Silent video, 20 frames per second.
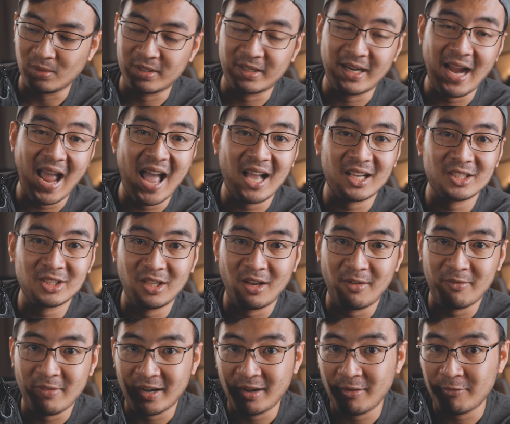They're
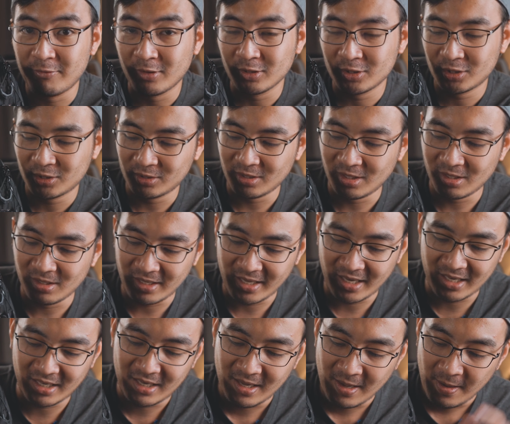actually very functional,
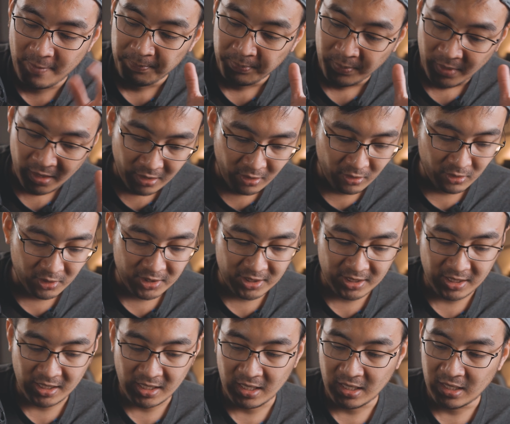and you'll
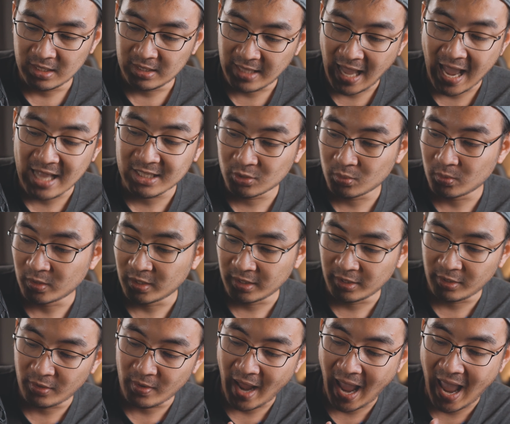see that's where
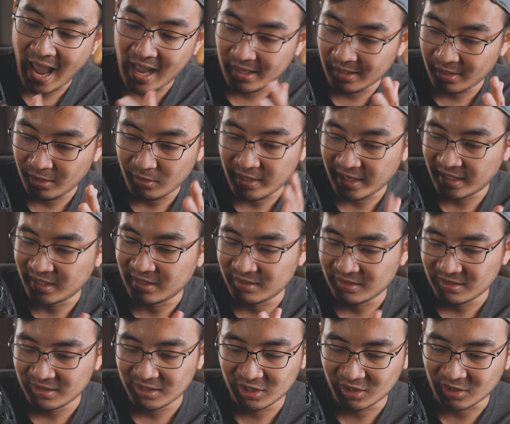you
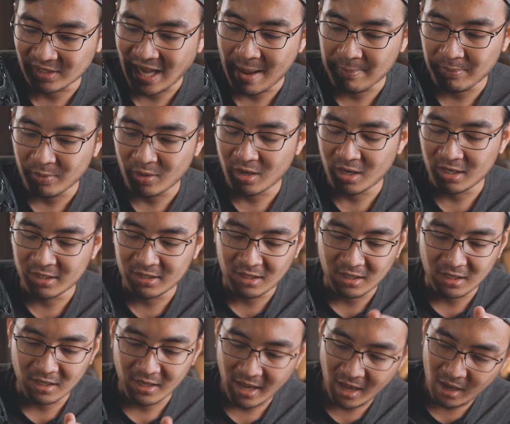can strap on
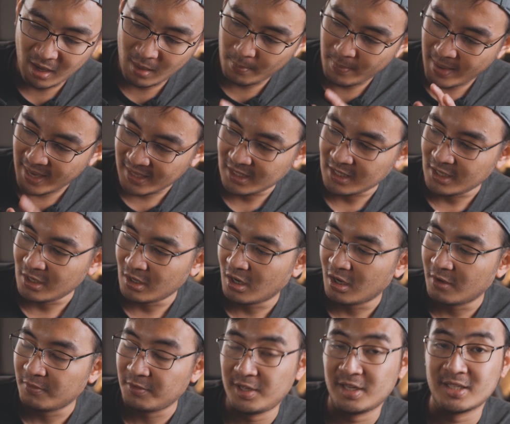many
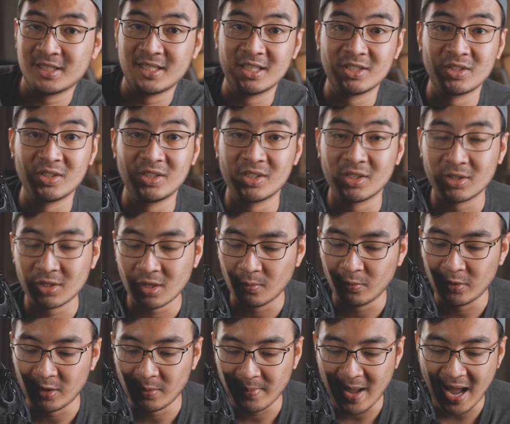of the accessories that
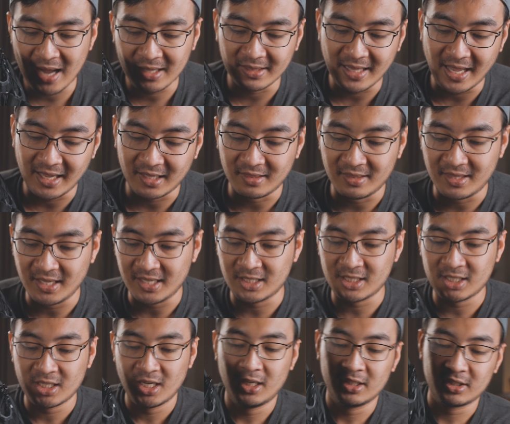come with the bag, like
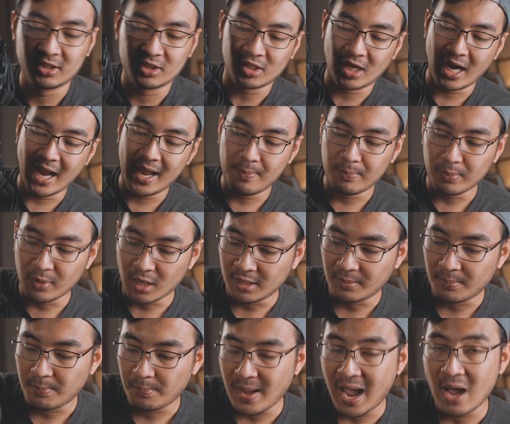this
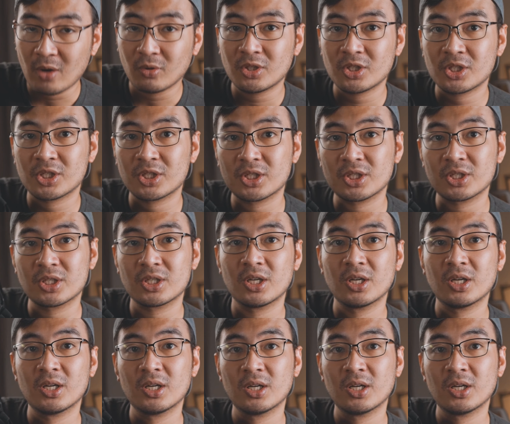tripod pouch.